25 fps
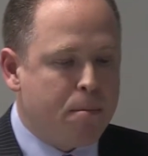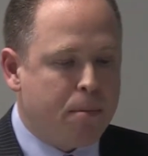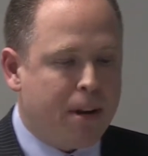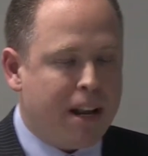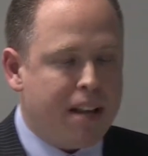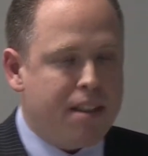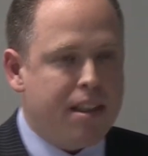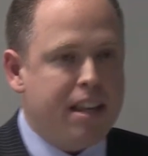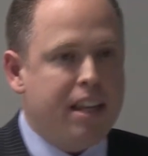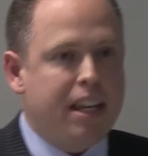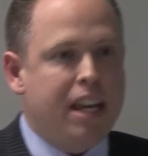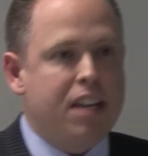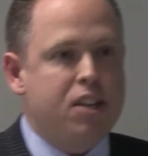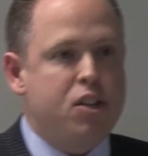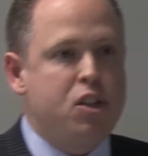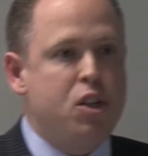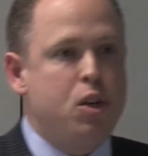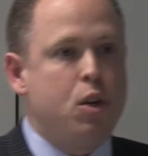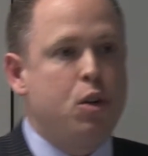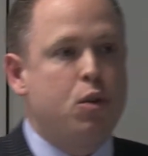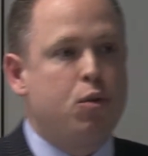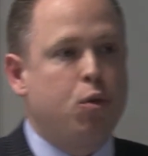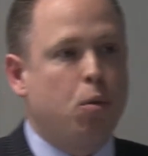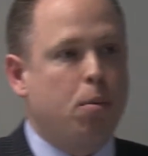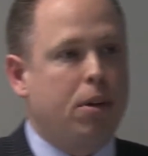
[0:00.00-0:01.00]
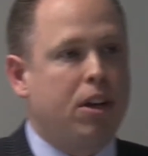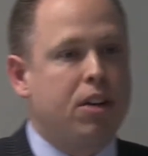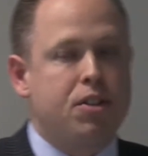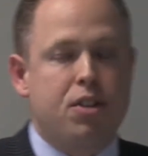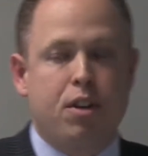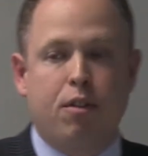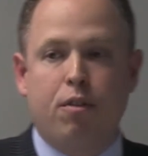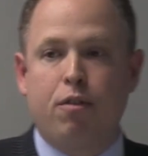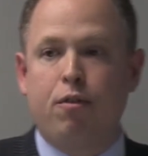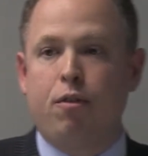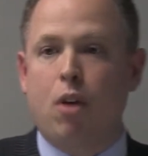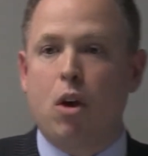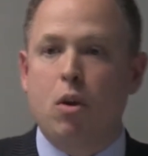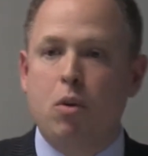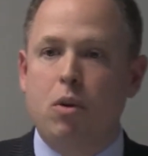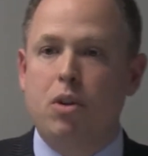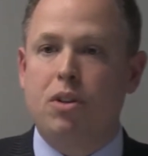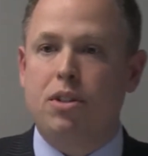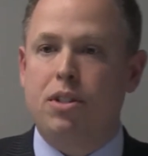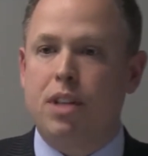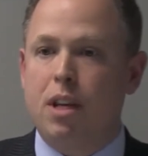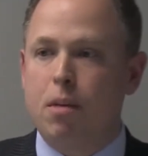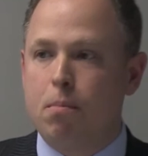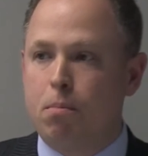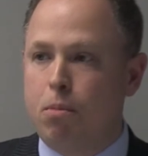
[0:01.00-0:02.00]
But I think it's useful because
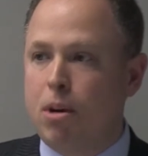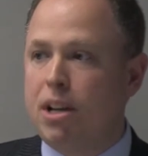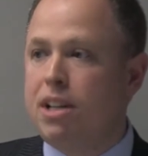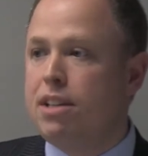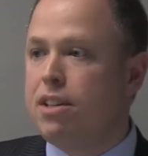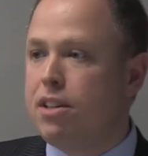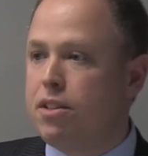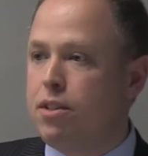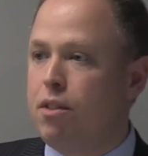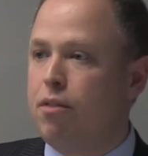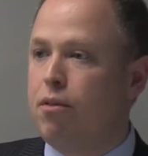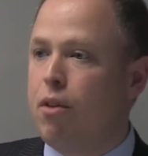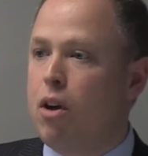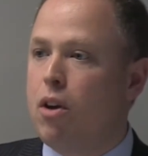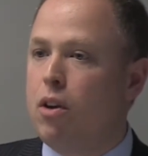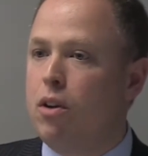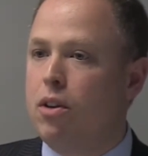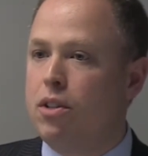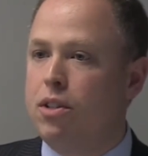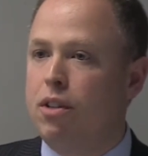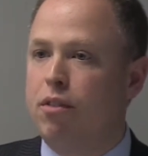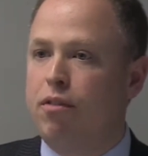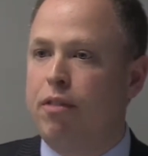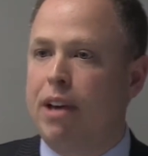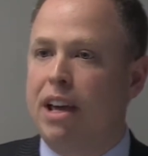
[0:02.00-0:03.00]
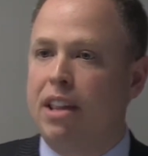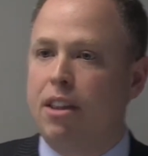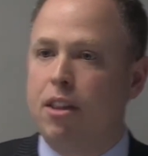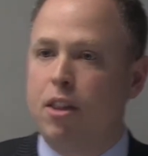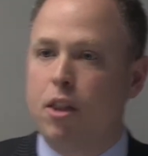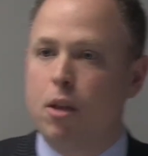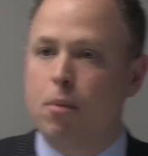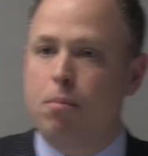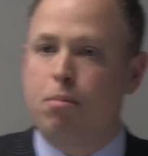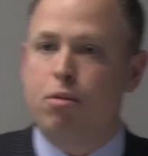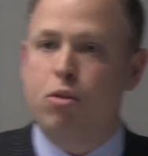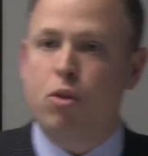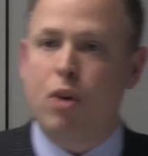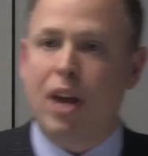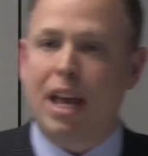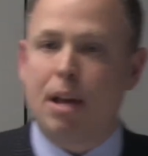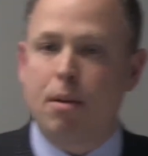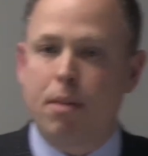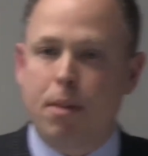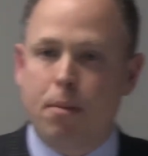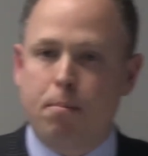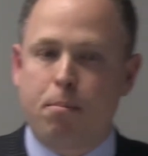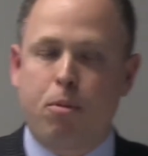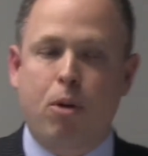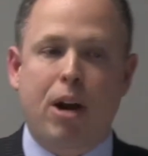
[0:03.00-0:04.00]
it brings into focus the fact that
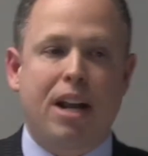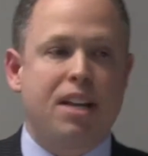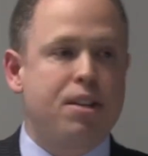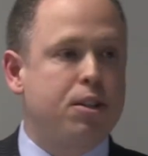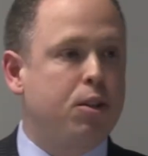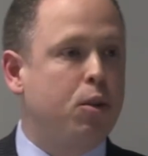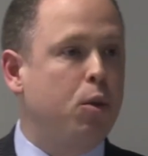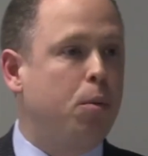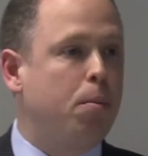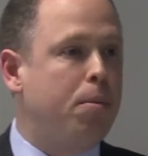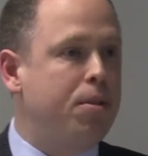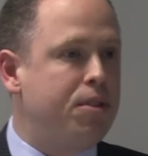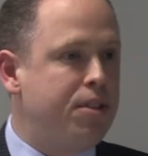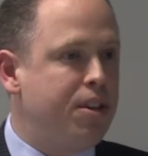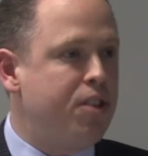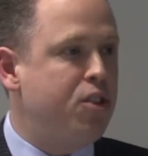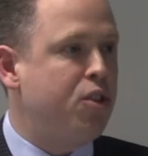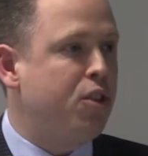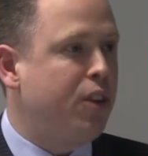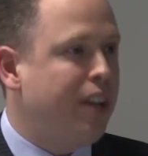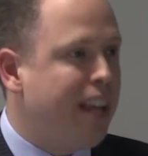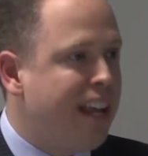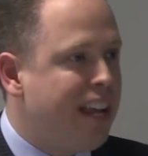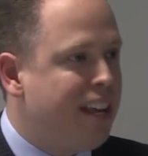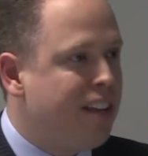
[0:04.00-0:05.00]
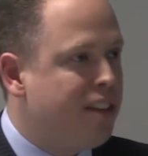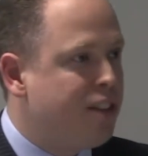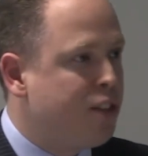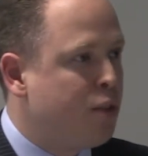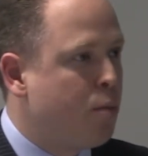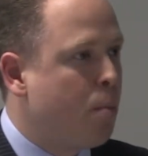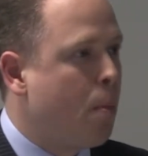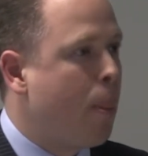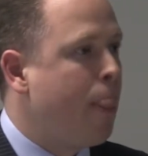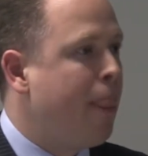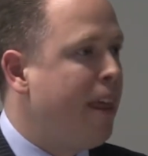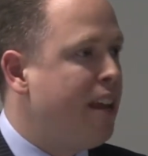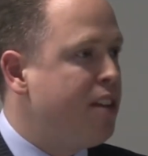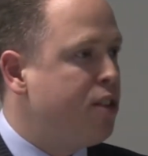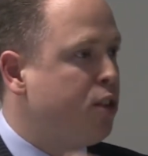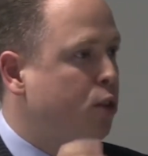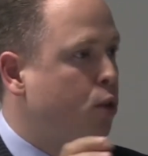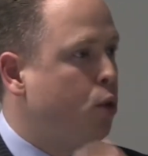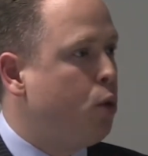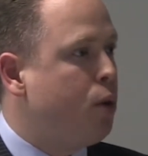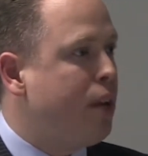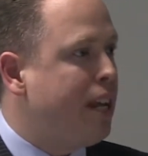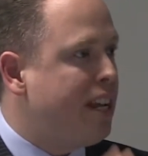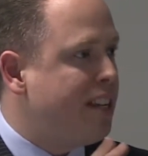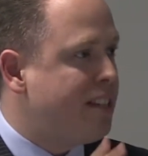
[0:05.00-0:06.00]
the practical position is a
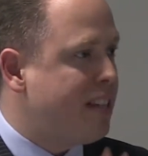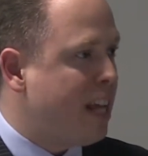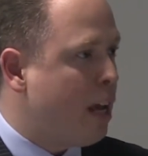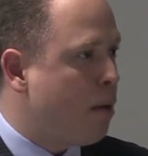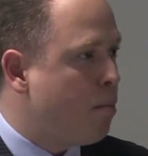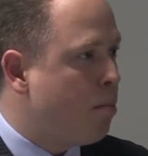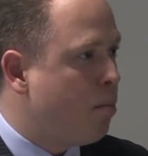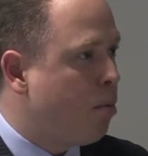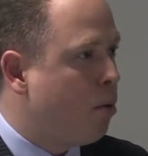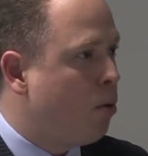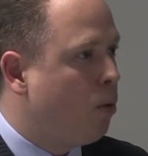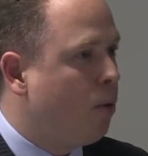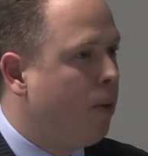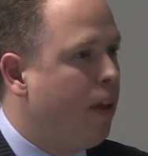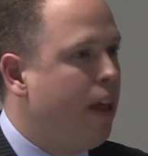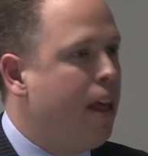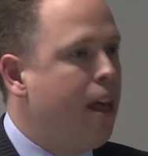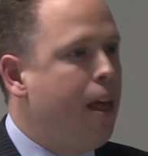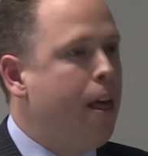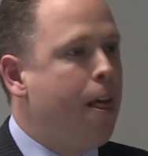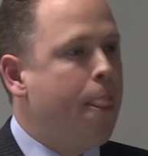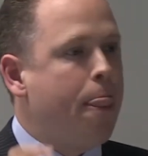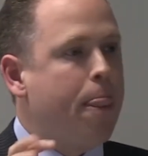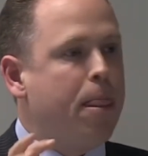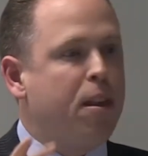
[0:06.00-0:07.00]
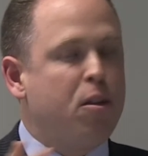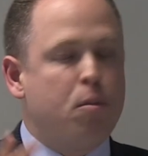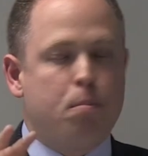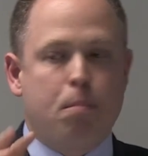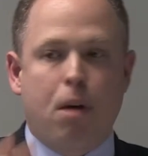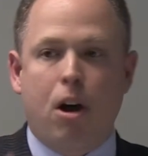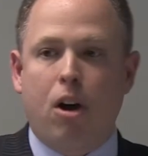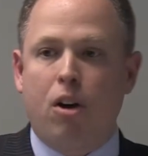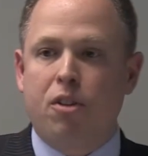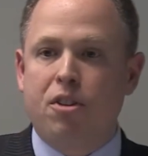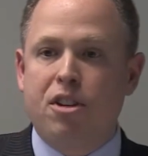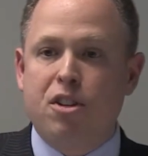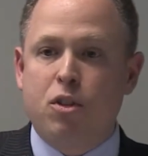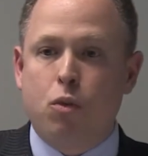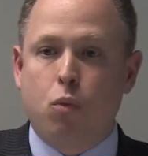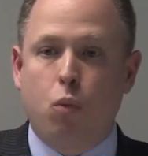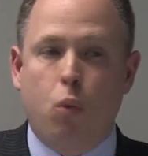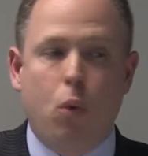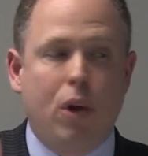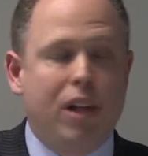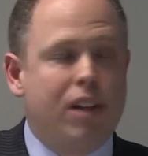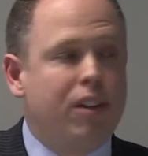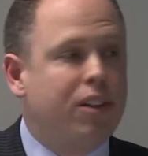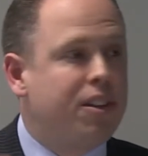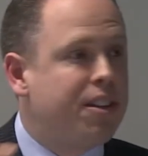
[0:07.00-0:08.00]
good example that parties
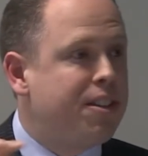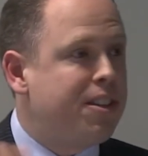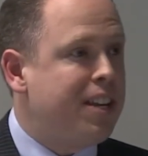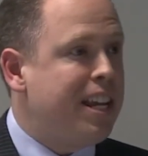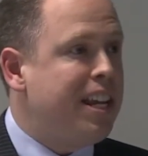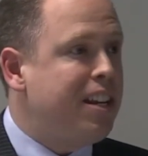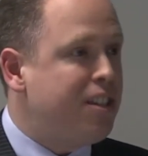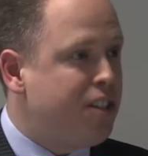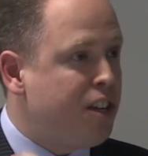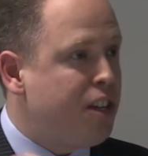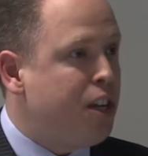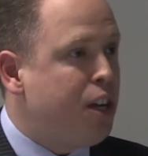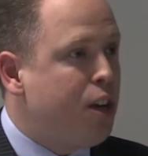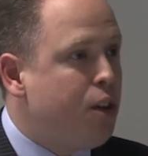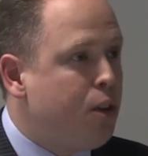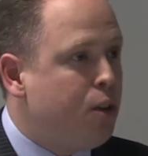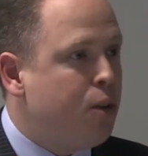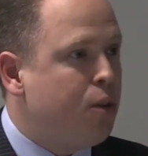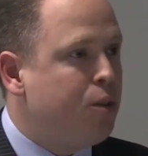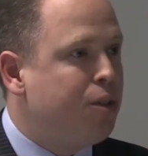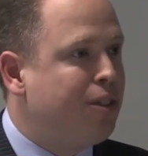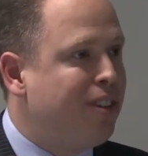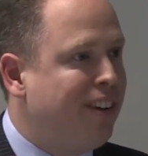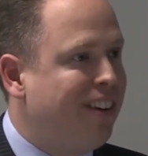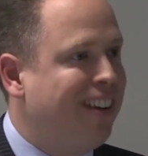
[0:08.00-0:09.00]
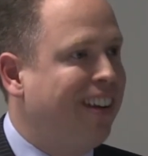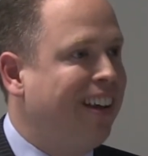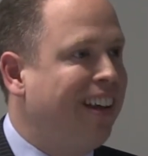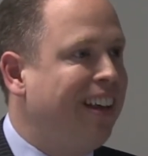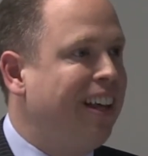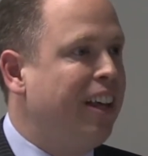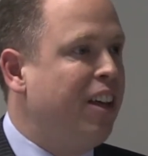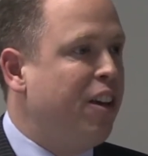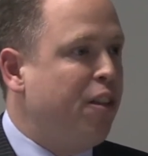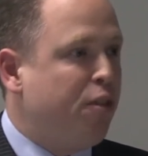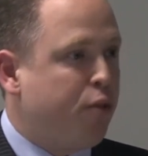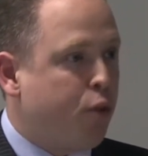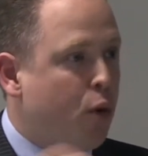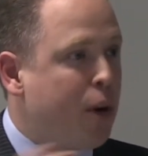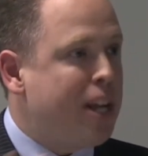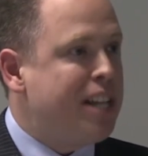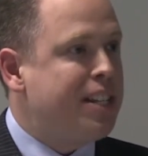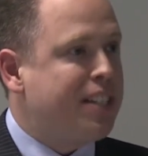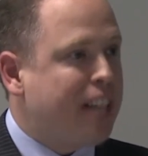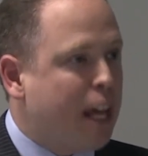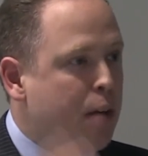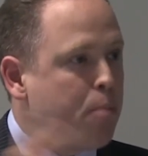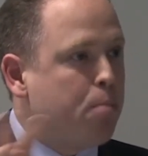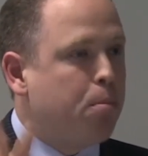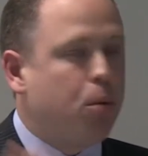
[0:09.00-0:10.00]
will seek to use, for
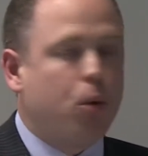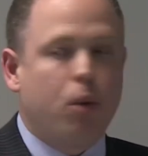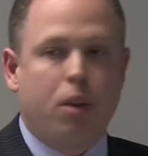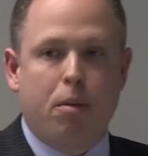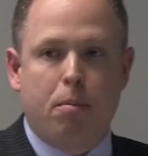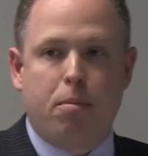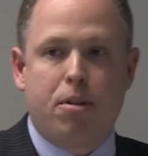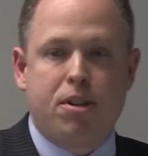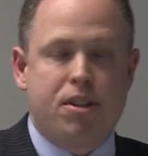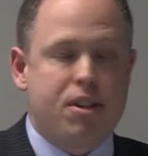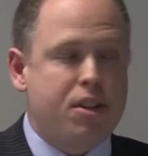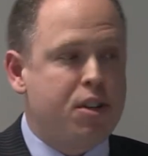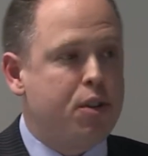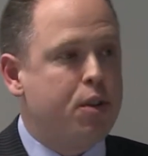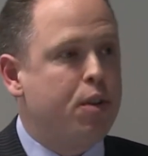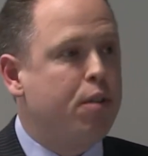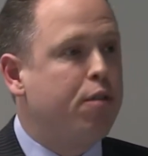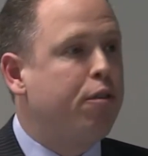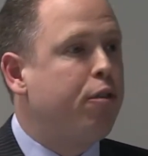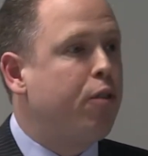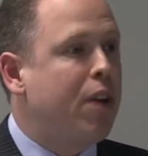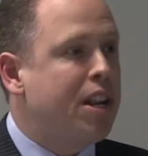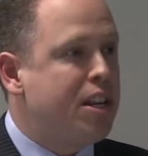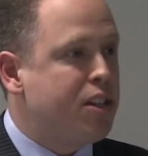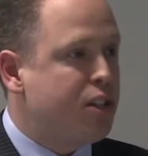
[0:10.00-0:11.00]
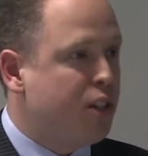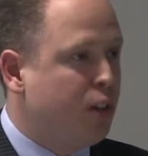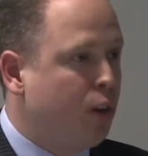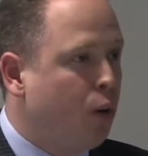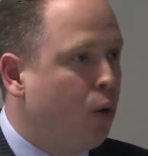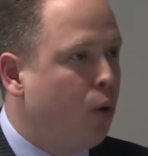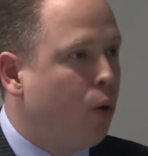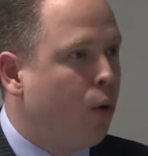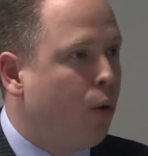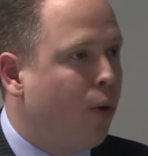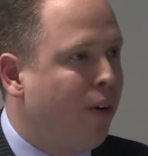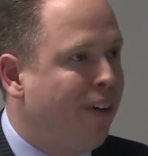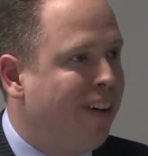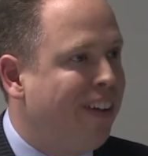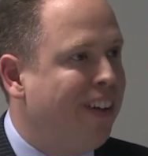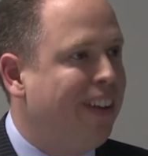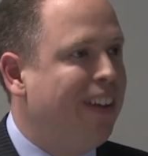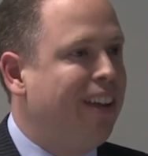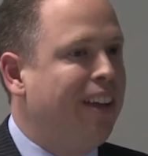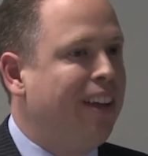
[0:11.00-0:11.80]
example, the position of French law